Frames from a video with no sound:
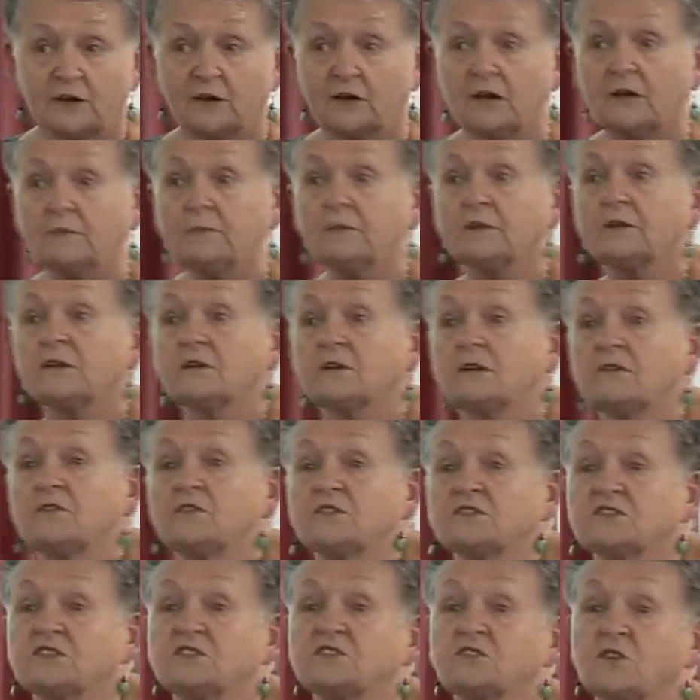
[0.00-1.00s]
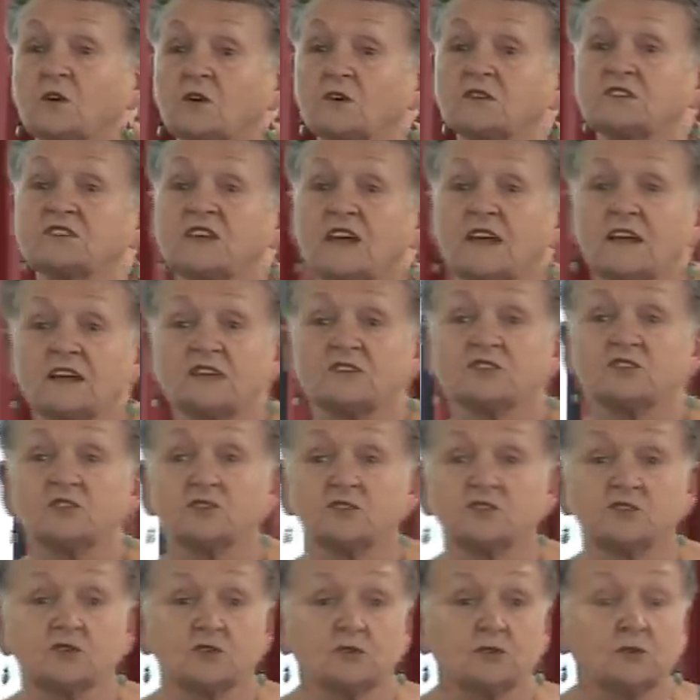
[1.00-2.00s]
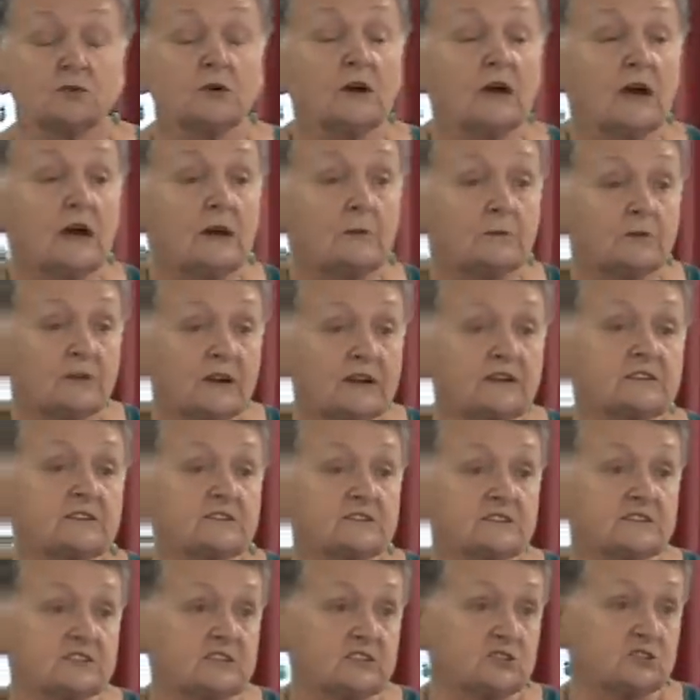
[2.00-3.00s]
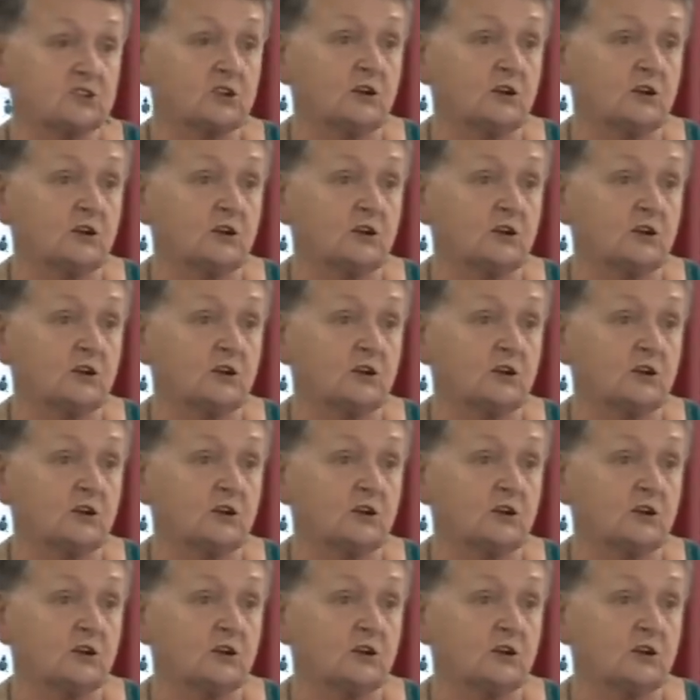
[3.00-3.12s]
and I believe this is God's answer to pregnancy,